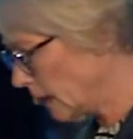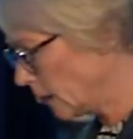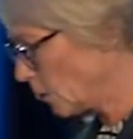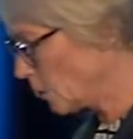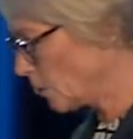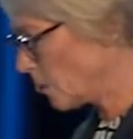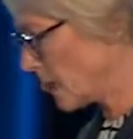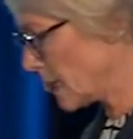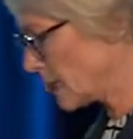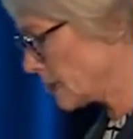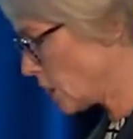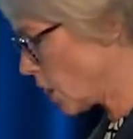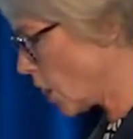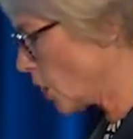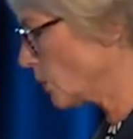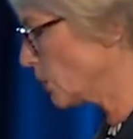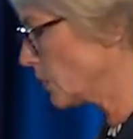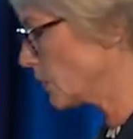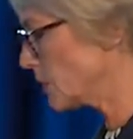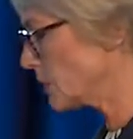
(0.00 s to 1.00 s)
Group as
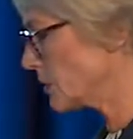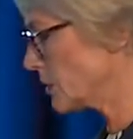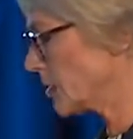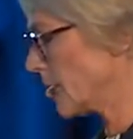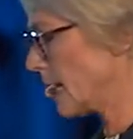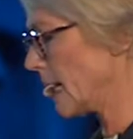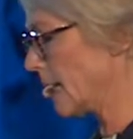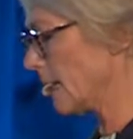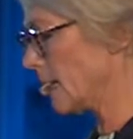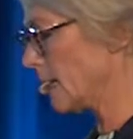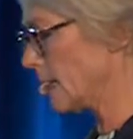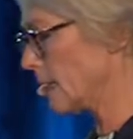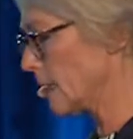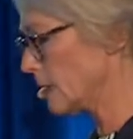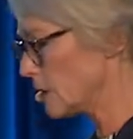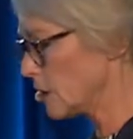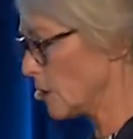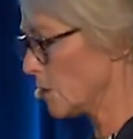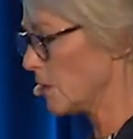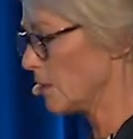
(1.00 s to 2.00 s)
owners, and
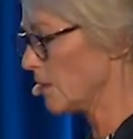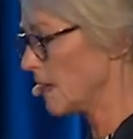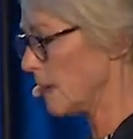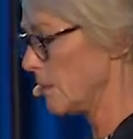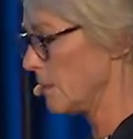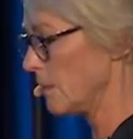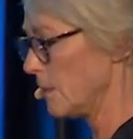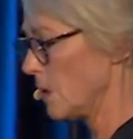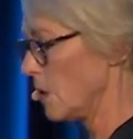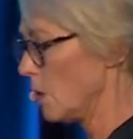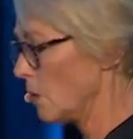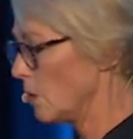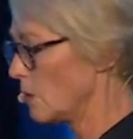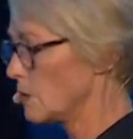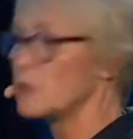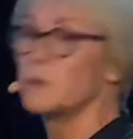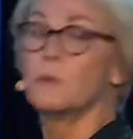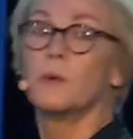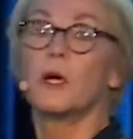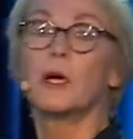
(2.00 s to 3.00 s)
some of them
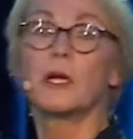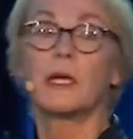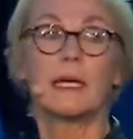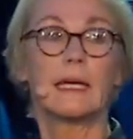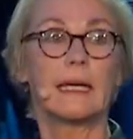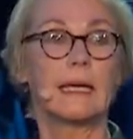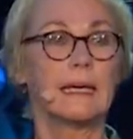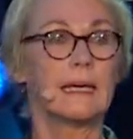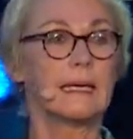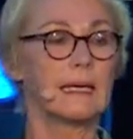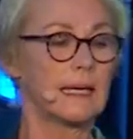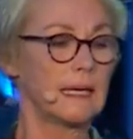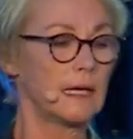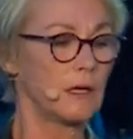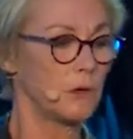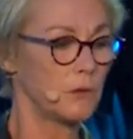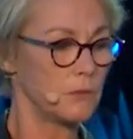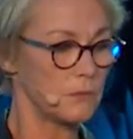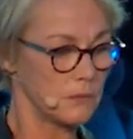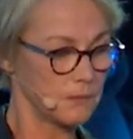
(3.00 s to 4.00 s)
also working in the Grieg
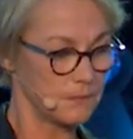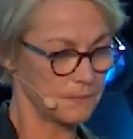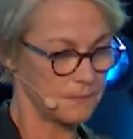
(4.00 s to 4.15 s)
Group.